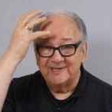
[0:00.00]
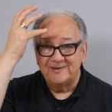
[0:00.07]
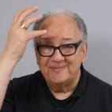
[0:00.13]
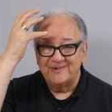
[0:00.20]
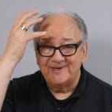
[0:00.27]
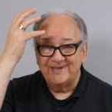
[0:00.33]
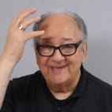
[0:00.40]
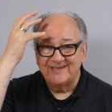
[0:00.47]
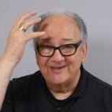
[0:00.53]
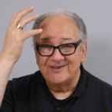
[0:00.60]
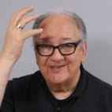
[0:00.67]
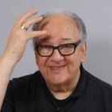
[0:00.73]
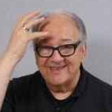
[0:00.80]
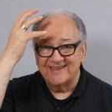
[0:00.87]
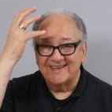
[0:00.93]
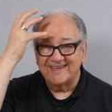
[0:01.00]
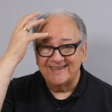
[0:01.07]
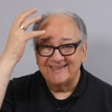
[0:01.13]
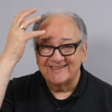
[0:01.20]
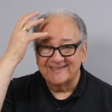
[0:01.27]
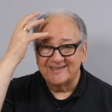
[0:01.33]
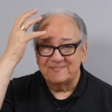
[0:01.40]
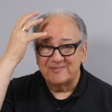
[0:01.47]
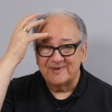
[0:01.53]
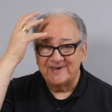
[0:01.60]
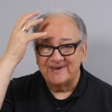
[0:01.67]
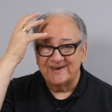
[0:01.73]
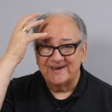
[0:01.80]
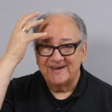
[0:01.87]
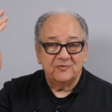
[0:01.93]
liberty. Good thinking is up
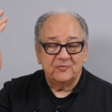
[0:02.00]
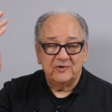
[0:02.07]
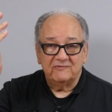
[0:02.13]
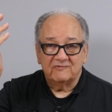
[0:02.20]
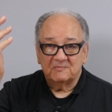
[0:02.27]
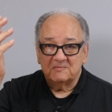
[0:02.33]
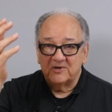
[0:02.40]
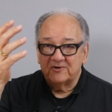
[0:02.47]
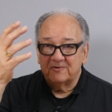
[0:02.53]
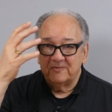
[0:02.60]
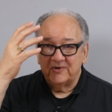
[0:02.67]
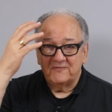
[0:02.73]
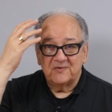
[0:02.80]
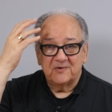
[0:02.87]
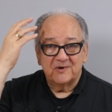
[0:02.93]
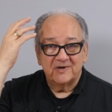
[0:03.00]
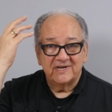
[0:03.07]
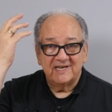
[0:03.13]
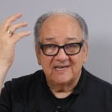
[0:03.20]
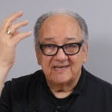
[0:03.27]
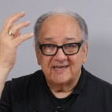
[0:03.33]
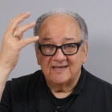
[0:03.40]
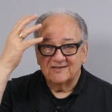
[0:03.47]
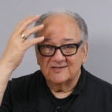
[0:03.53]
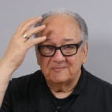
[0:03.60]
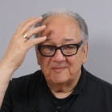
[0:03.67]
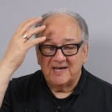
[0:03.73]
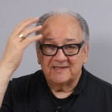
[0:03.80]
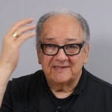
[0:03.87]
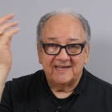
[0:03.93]
here. We've spoken before in details
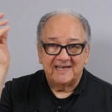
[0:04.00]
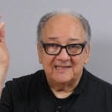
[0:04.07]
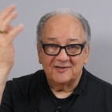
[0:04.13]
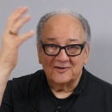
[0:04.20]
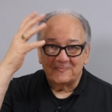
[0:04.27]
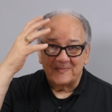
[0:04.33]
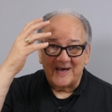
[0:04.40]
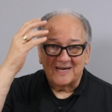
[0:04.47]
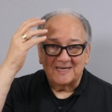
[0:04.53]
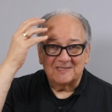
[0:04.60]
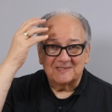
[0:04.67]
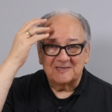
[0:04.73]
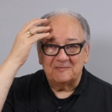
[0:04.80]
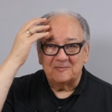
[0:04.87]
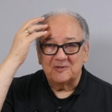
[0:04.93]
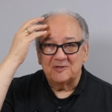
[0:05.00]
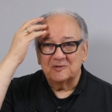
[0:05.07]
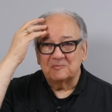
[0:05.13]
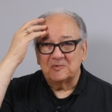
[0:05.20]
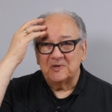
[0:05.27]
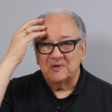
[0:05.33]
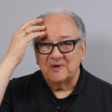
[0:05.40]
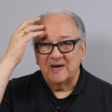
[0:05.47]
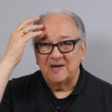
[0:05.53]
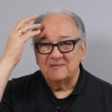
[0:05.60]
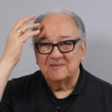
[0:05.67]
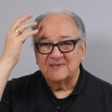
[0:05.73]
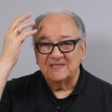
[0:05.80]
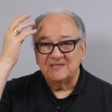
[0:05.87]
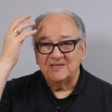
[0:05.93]
about that. Look back in some of those
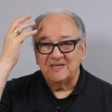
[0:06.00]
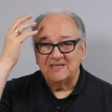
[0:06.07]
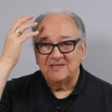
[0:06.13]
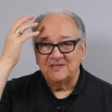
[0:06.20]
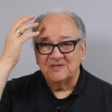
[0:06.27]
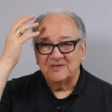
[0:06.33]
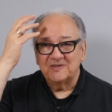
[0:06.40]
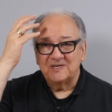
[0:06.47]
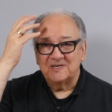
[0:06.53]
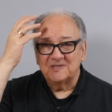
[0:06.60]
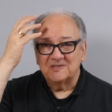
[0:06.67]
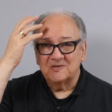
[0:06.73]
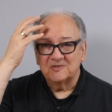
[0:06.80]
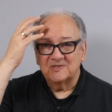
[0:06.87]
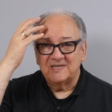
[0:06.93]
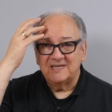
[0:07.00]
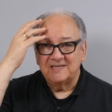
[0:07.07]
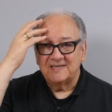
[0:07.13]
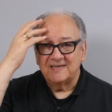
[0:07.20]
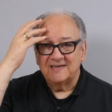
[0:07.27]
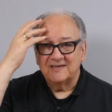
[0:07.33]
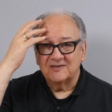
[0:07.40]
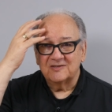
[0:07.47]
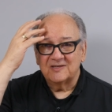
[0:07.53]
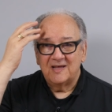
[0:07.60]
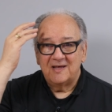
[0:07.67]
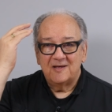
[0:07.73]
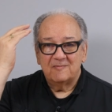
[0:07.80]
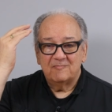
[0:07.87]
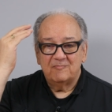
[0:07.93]
programs and, and you'll hear those details.
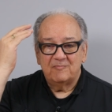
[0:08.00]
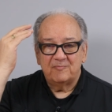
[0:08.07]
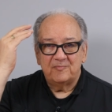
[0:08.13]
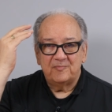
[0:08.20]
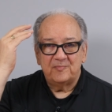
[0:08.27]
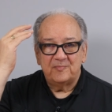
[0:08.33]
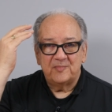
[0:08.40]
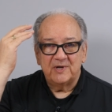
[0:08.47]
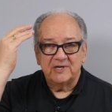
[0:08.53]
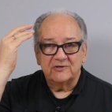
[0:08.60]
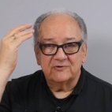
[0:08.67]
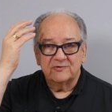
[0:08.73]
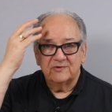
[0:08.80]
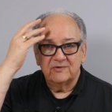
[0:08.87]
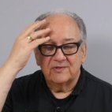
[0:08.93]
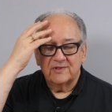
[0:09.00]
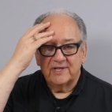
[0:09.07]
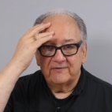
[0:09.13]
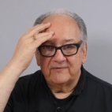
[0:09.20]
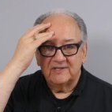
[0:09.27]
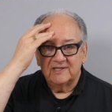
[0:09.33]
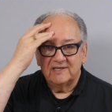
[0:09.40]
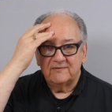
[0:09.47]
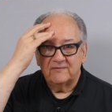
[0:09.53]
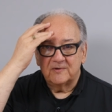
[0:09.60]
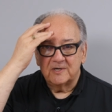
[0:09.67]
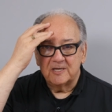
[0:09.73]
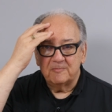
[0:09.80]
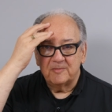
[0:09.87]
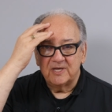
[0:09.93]
But truth, love, and
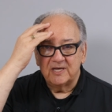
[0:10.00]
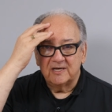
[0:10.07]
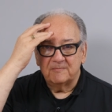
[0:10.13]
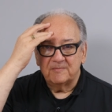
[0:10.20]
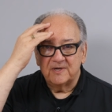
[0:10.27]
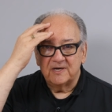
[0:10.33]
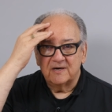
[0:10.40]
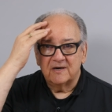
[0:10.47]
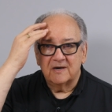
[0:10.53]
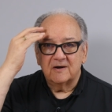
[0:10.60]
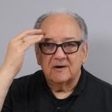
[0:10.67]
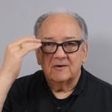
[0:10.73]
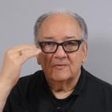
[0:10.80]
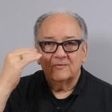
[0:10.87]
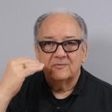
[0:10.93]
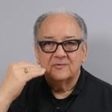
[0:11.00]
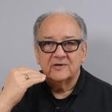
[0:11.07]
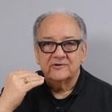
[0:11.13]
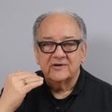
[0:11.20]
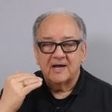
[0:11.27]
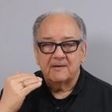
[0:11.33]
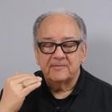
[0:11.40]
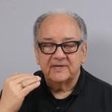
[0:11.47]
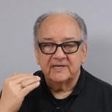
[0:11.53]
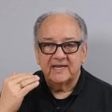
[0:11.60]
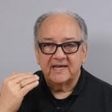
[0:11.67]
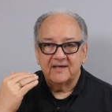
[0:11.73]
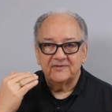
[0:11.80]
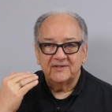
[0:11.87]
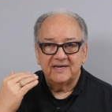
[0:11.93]
liberty being up here, we're dropping
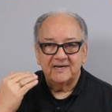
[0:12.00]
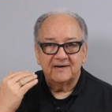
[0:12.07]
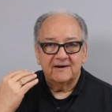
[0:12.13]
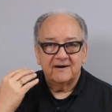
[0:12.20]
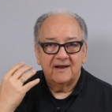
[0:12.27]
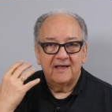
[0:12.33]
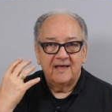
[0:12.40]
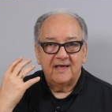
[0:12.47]
down there